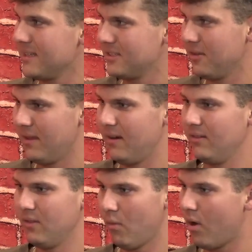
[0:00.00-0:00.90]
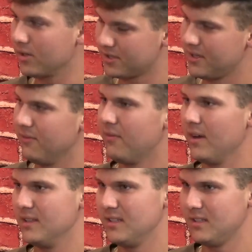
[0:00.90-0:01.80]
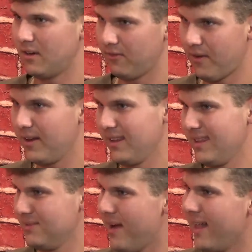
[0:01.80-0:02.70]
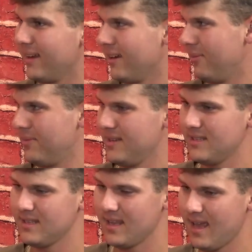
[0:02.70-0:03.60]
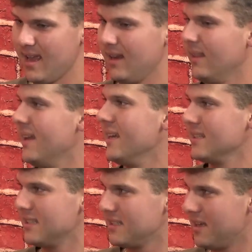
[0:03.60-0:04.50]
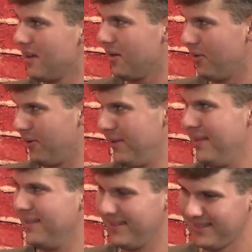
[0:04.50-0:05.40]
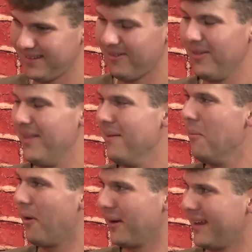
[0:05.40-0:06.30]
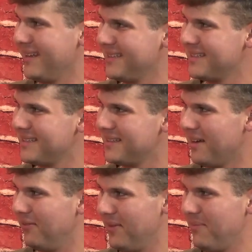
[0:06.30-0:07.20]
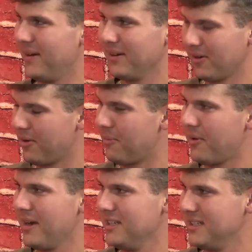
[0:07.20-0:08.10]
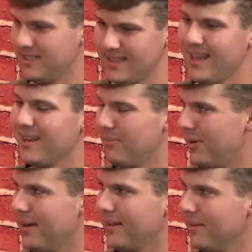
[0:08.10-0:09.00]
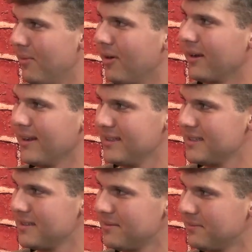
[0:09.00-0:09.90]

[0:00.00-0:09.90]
So the Wall Street funds are funding these pallet companies to get analytics on the markets of the bigger corporations, and they can predict the markets.